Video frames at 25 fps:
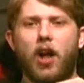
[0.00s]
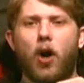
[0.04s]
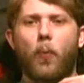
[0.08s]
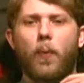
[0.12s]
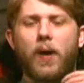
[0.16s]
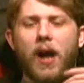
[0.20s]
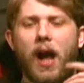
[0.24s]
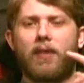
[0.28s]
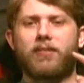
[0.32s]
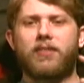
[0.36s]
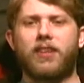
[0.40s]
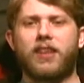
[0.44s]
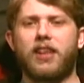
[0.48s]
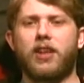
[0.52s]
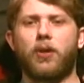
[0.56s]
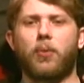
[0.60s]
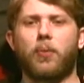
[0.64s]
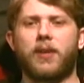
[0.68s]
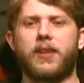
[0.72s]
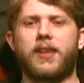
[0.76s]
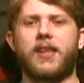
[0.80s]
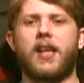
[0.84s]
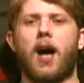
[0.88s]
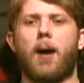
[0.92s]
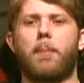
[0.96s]
we have to deal
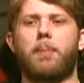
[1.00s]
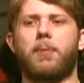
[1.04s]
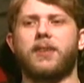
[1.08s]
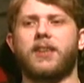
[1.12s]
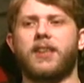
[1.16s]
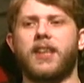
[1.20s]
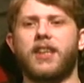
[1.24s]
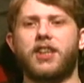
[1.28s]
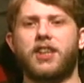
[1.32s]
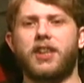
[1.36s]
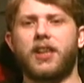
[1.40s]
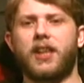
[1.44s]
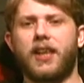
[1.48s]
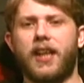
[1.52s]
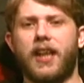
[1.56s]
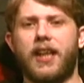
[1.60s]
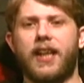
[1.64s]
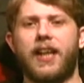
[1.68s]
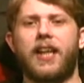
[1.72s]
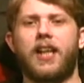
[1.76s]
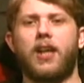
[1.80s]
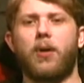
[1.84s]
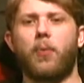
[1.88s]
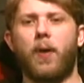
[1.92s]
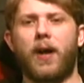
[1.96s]
with the opposition in
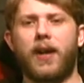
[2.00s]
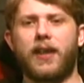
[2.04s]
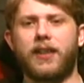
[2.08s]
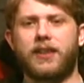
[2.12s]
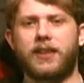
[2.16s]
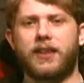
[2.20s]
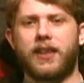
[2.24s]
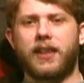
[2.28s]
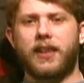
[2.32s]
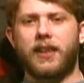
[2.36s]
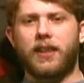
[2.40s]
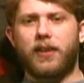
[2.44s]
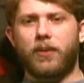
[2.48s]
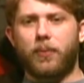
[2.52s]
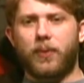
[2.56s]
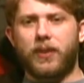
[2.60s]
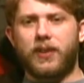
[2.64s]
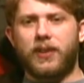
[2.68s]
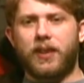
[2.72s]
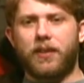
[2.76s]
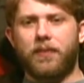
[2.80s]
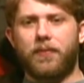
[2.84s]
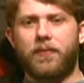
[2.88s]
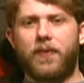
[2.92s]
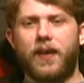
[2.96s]
any way we
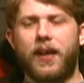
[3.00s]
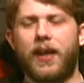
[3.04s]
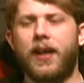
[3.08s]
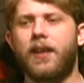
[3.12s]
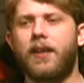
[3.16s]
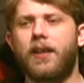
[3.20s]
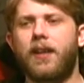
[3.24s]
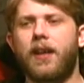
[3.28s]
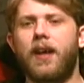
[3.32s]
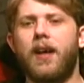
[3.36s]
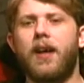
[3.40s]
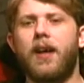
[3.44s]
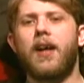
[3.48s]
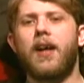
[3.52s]
see fit.